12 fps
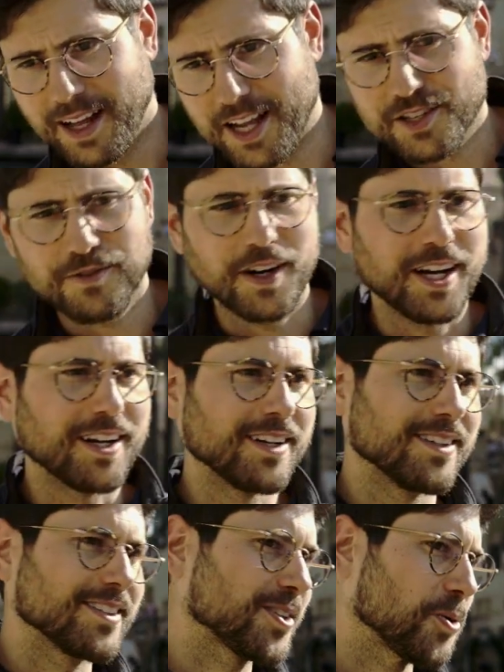hedge
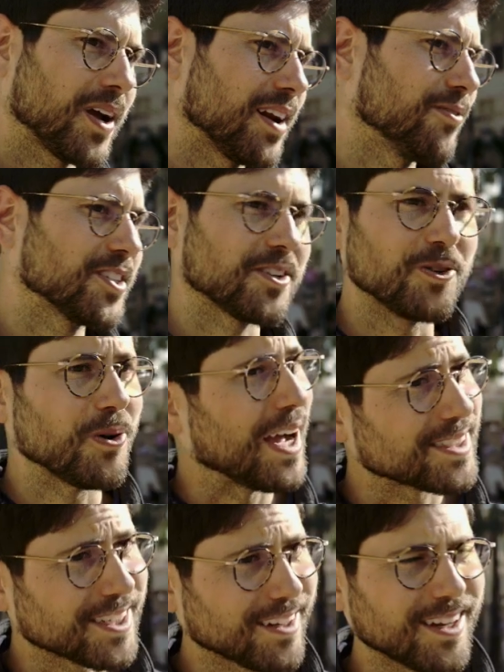fund, so kind of it's a new
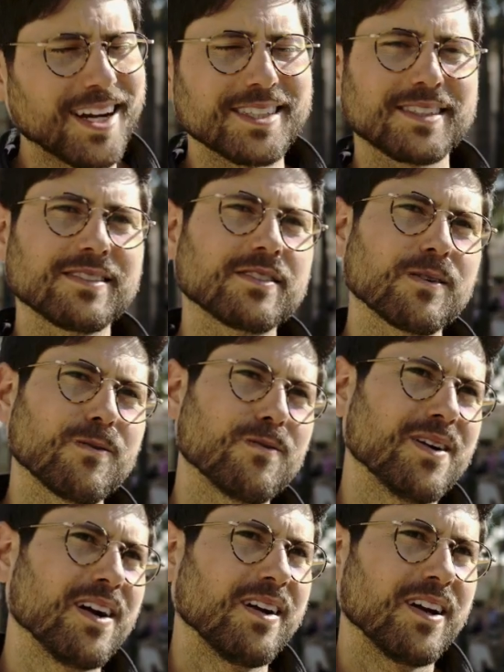asset class. And so
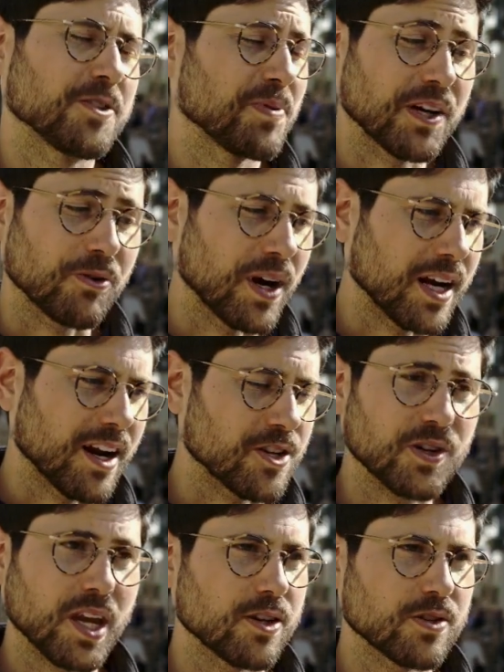it's been a great
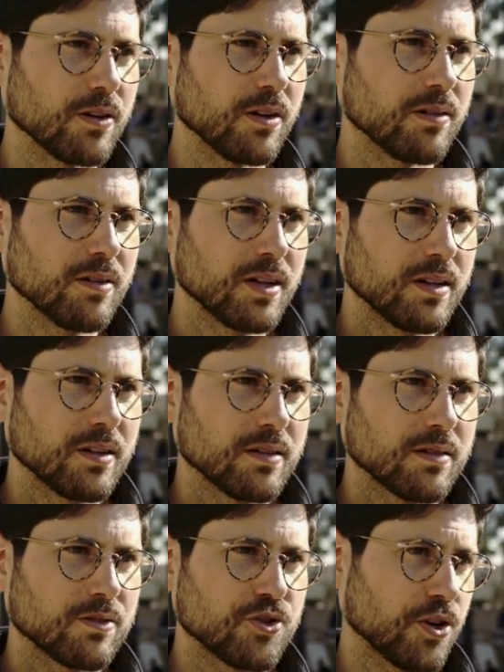educational
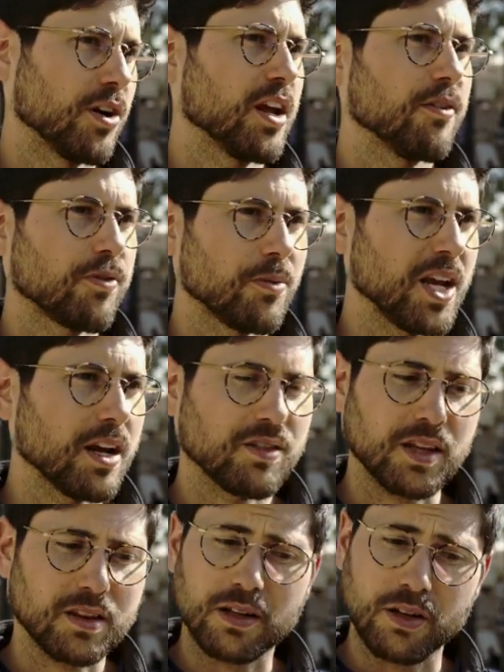journey for me. I
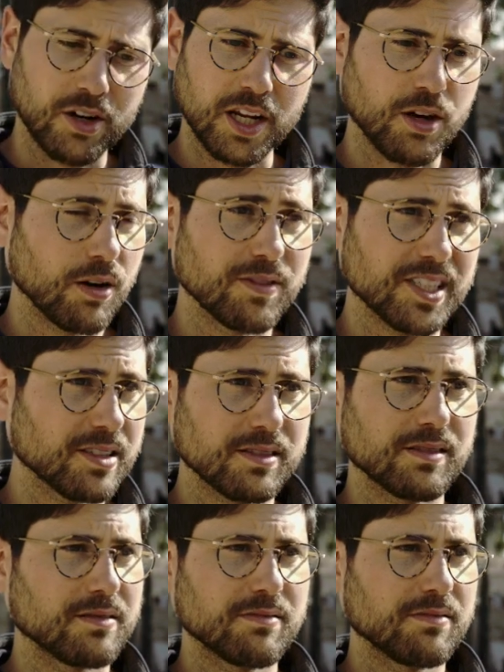think the learning curve is
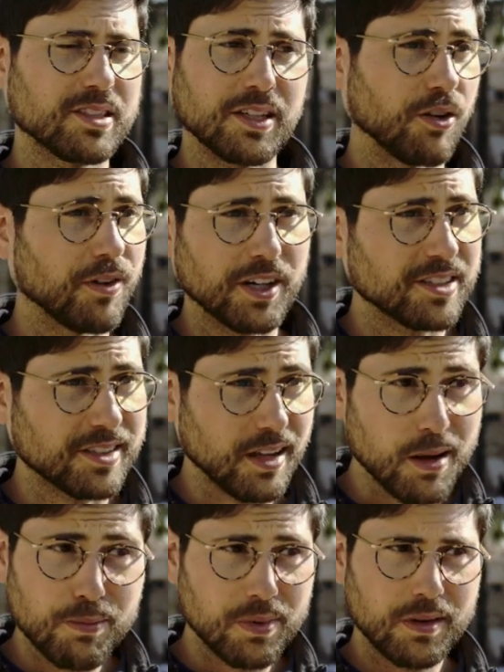still very
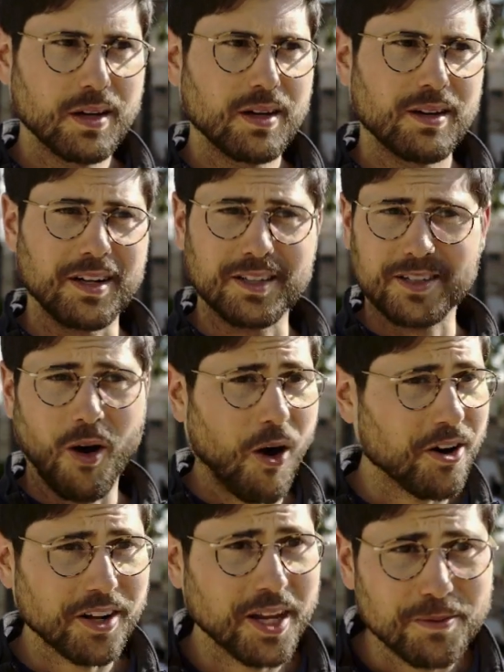steep. It's
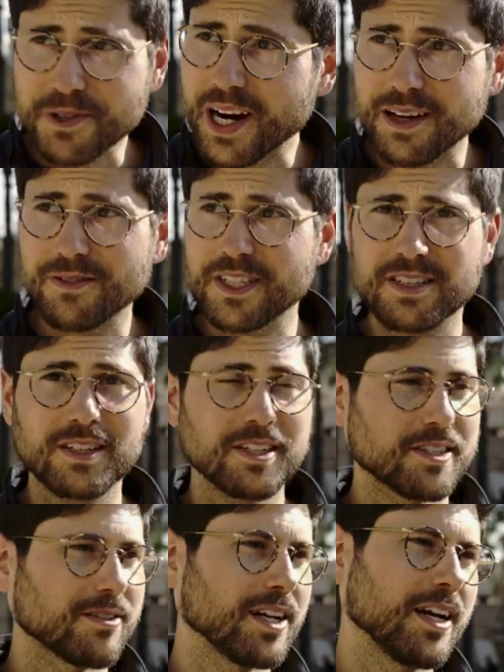hard to keep track of this
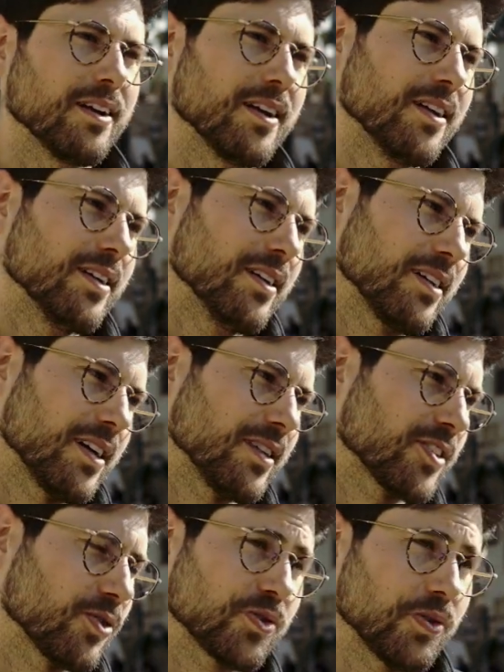industry.
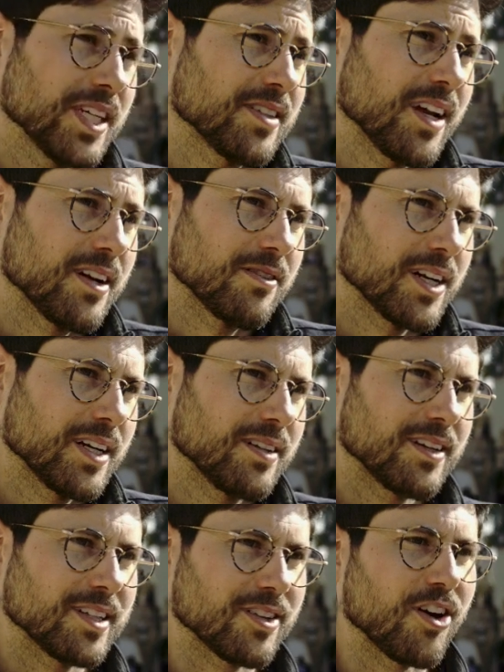And so it's really exciting, right?
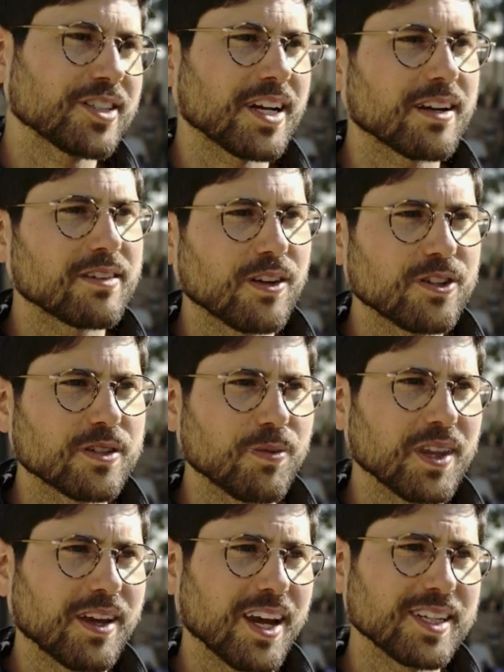And as long as that continues to
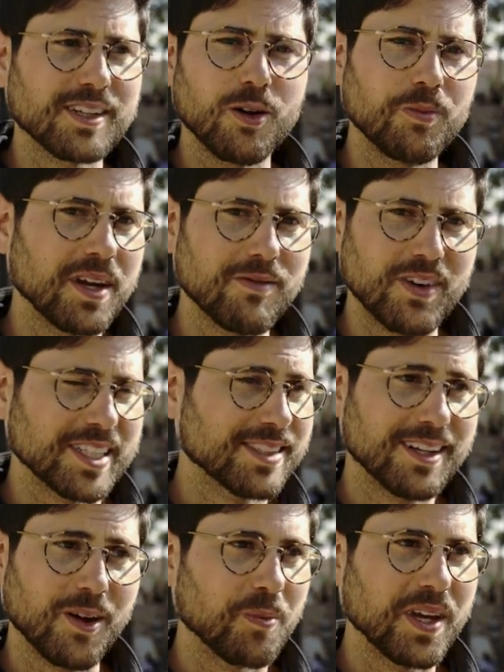be the case, I'll be
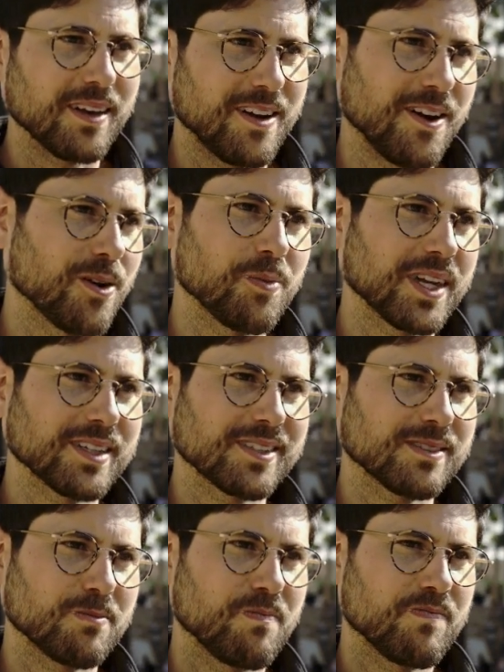investing, I'll be here, because